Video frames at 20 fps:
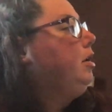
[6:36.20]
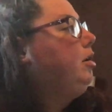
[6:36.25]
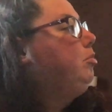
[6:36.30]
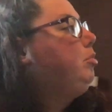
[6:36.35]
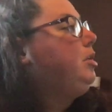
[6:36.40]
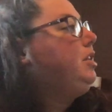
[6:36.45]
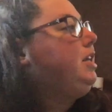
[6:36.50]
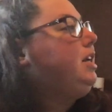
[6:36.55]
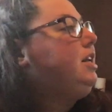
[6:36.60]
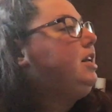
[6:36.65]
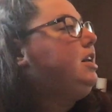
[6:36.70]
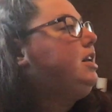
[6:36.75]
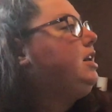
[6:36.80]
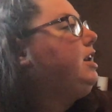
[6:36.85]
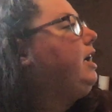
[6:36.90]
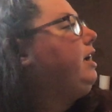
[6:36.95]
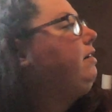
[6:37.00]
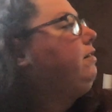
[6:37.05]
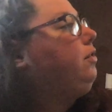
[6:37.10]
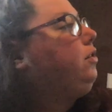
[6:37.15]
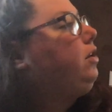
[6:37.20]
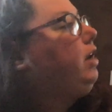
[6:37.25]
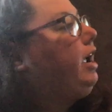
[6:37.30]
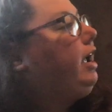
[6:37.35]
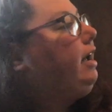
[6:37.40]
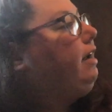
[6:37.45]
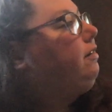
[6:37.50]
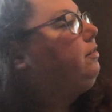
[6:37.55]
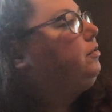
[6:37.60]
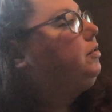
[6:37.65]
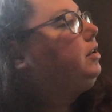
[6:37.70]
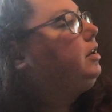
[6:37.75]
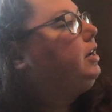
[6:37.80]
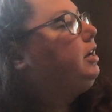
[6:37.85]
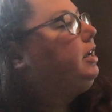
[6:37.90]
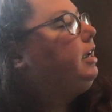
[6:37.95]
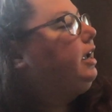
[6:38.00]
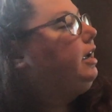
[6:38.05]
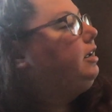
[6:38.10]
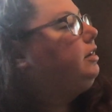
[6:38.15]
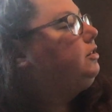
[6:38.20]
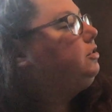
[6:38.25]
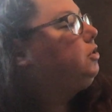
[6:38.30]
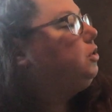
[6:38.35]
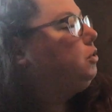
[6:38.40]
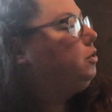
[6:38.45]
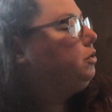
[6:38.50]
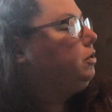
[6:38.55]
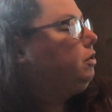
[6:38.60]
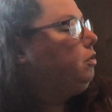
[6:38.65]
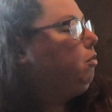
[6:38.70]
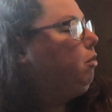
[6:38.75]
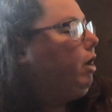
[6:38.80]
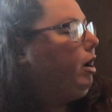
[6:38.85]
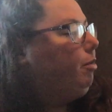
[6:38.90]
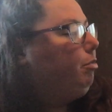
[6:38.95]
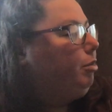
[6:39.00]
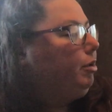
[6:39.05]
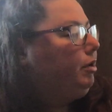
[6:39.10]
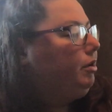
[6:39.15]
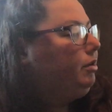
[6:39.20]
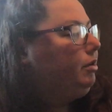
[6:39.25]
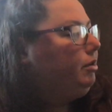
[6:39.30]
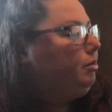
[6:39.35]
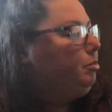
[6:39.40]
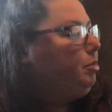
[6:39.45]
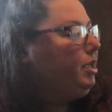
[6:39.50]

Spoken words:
But they never ever again told a whopper,